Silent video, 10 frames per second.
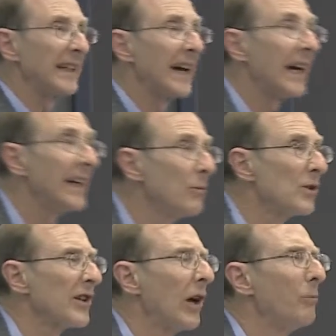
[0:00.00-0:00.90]
The PKI
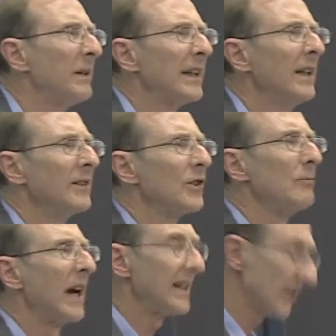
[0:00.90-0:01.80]
was helping
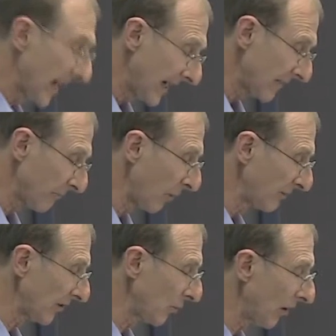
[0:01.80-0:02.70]
to maintain
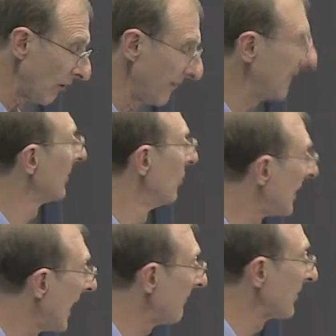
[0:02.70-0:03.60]
popular welfare and
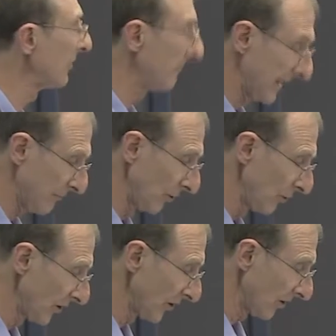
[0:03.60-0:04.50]
look after the
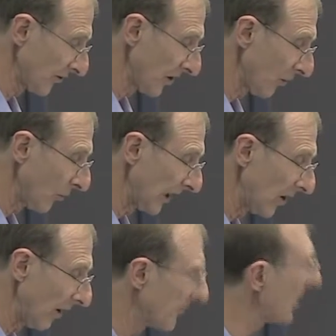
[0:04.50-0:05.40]
people who were not so
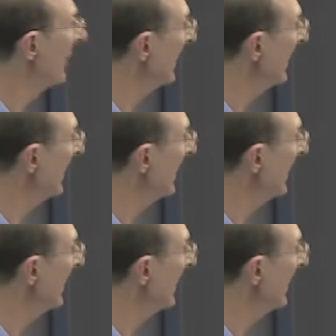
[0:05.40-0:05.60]
well off.